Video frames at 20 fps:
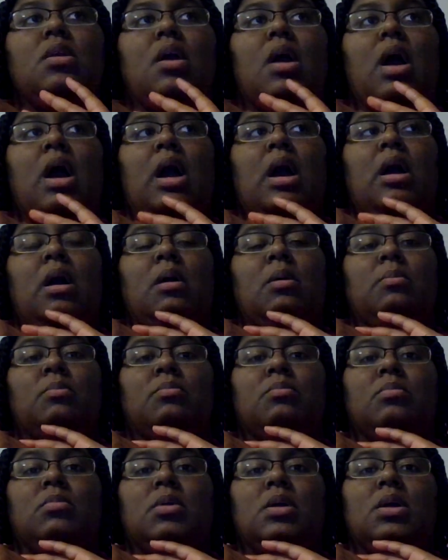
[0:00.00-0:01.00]

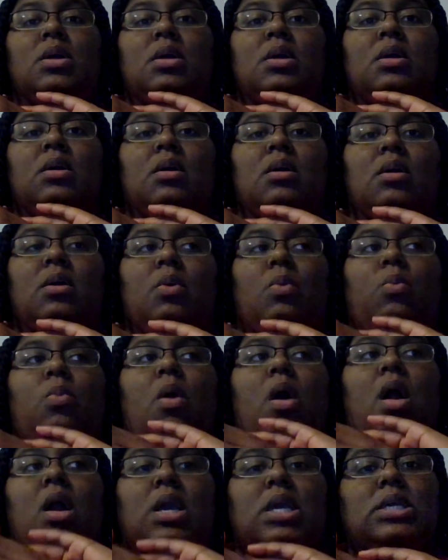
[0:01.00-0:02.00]
um,
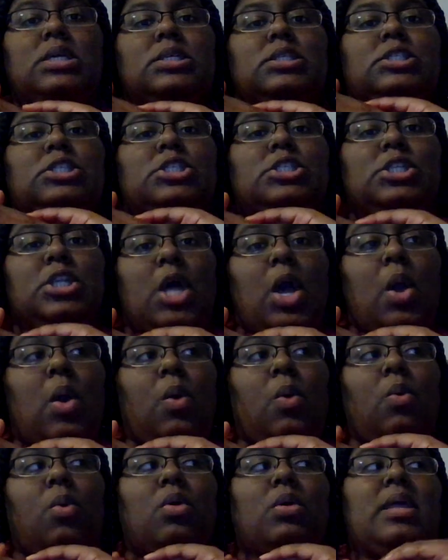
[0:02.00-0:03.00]
walking
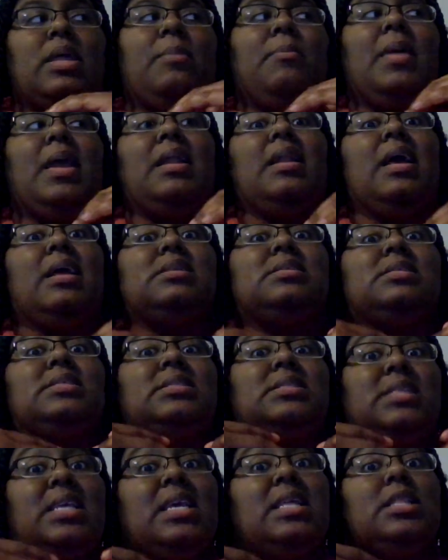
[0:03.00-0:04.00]
slow or they may not
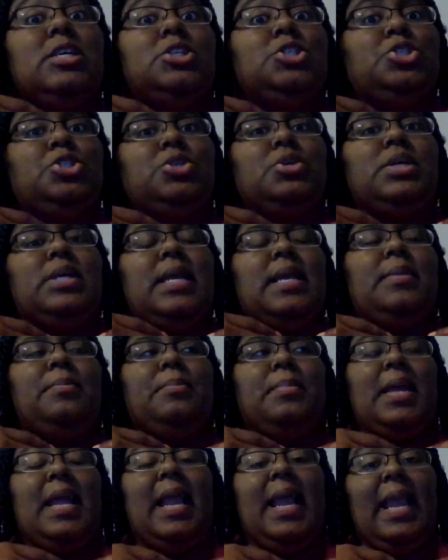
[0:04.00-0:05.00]
see that you're in
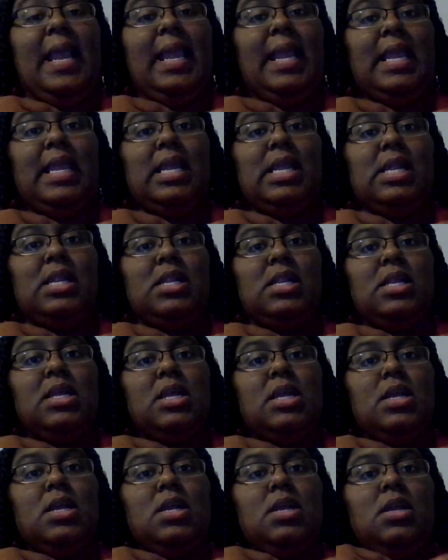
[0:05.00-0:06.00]
pain.
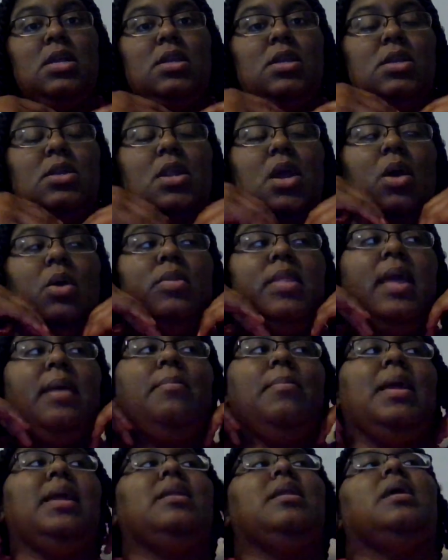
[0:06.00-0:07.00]
You know, they
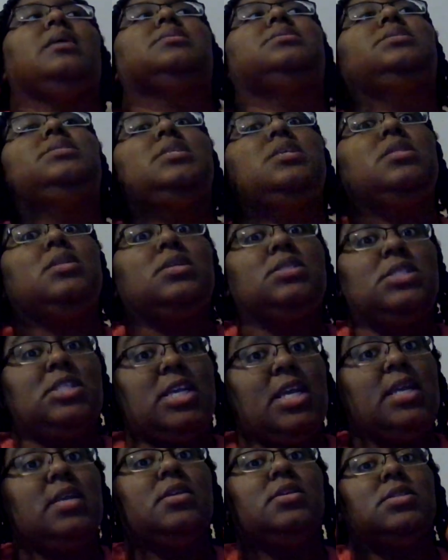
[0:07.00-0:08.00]
may not see the
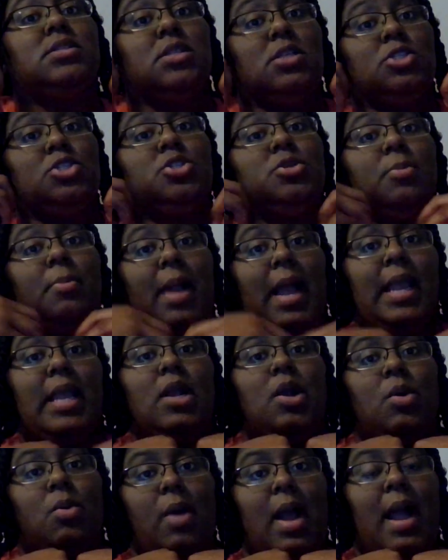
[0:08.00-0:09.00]
tears that you
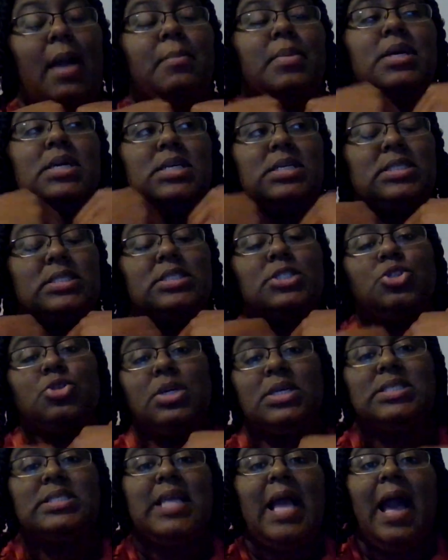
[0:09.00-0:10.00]
might cry because
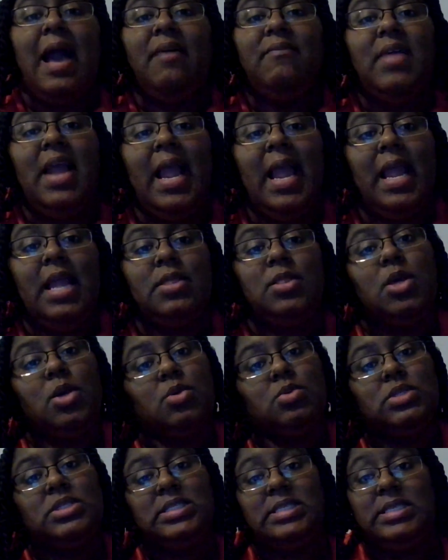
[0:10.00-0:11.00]
trust, I've had
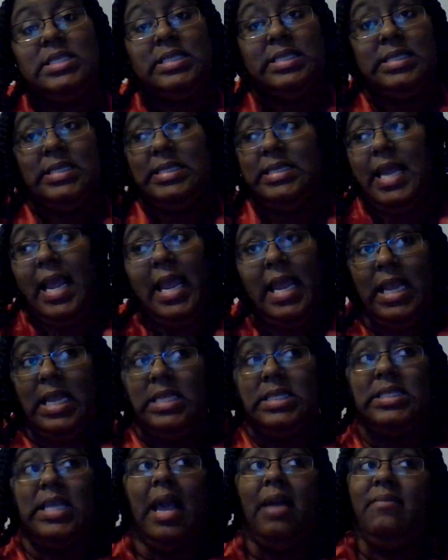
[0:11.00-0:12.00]
those
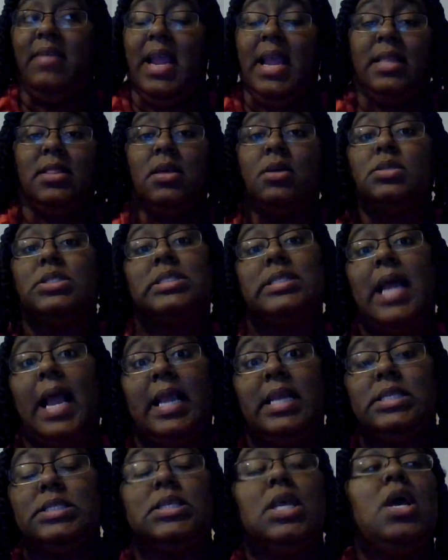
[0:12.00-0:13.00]
days, I've had those
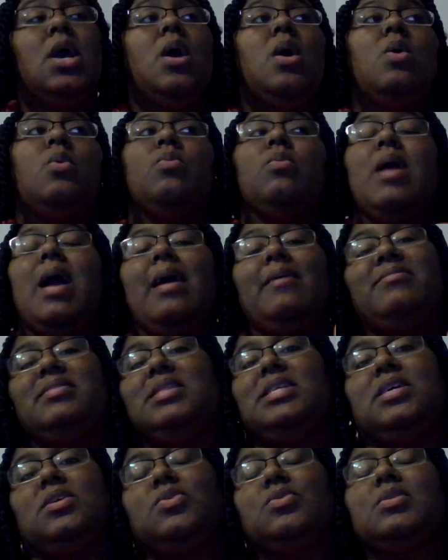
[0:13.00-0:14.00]
nights where I've
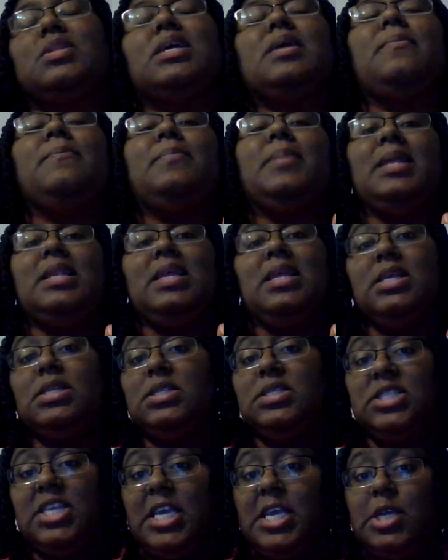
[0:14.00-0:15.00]
literally been
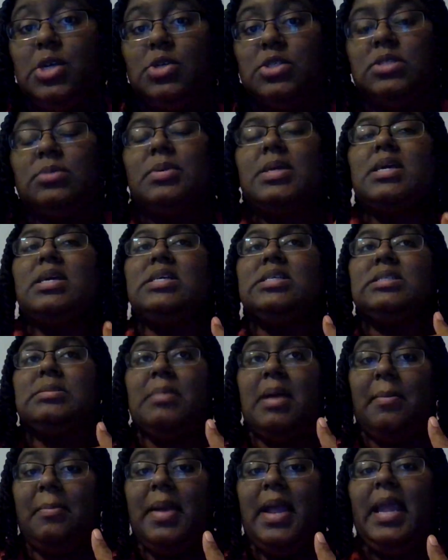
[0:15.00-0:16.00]
in tears because
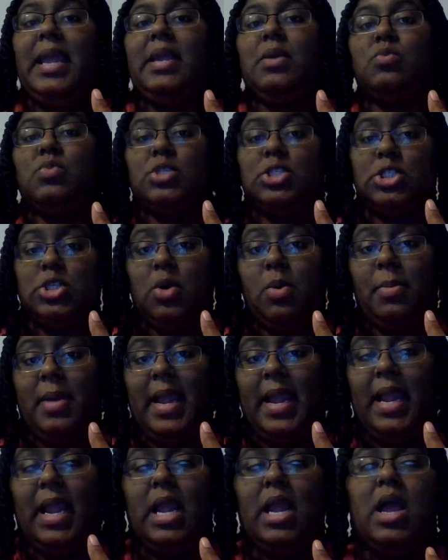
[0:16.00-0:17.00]
my pain was so
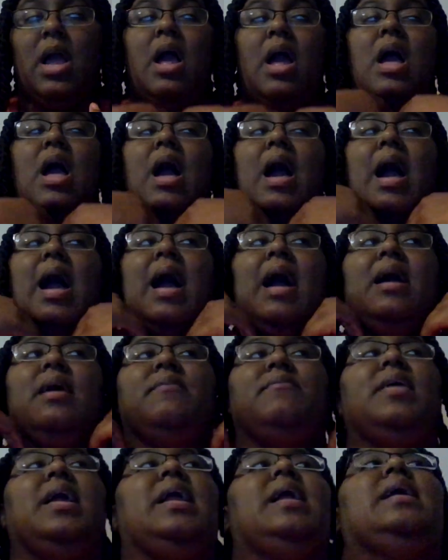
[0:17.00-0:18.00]
bad.
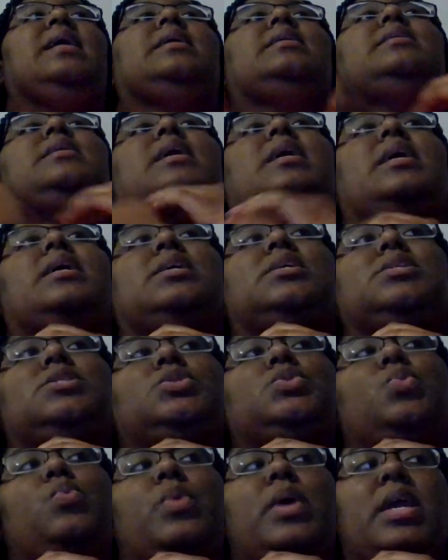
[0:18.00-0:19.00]
I've had
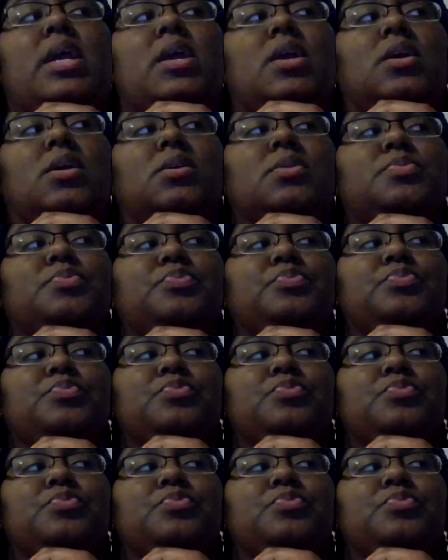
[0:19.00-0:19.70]
days where